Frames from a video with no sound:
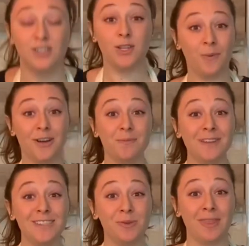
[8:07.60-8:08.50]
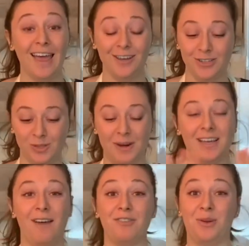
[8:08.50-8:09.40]
when you're pleased with that, you just want to
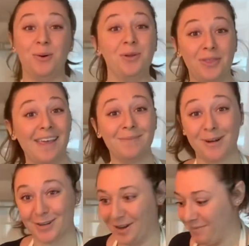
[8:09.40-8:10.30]
cover the whole thing in buttercream.